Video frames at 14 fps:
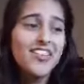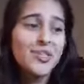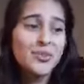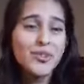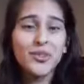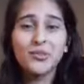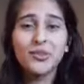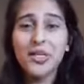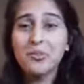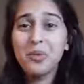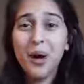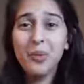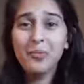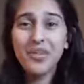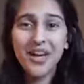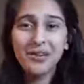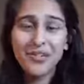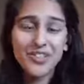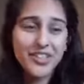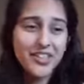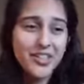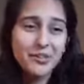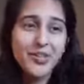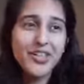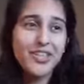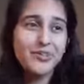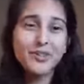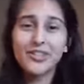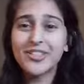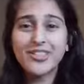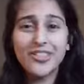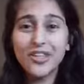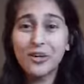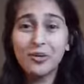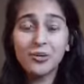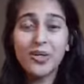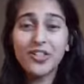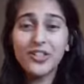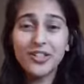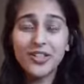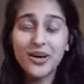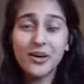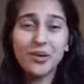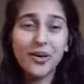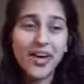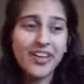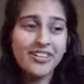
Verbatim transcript: This wasn't really a problem that I was dealing with. It was, you know, weeks ago.